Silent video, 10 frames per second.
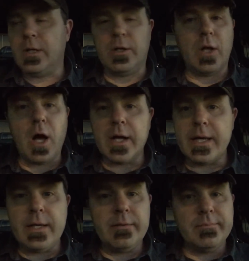
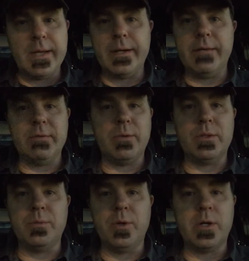cloggy. I don't even know
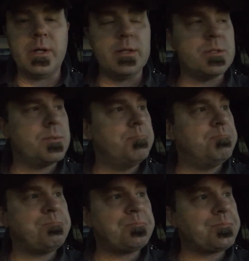what the word is.
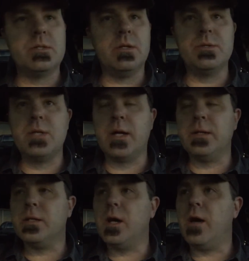Still sucking
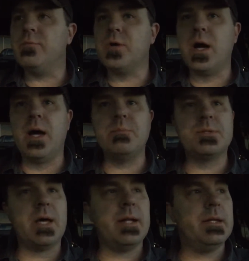the cough drops,
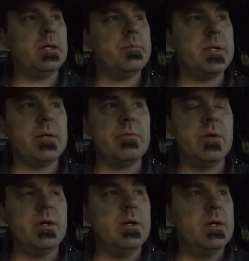got a little bit of
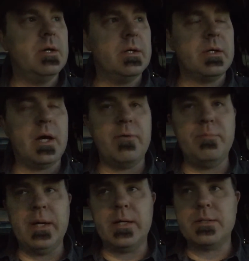cough
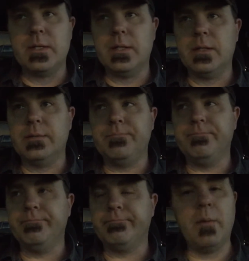medicine.
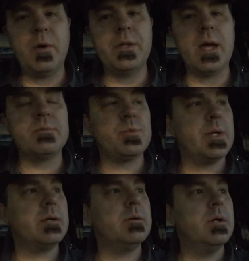I'm on the
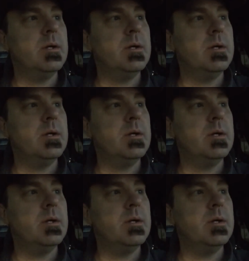upswing.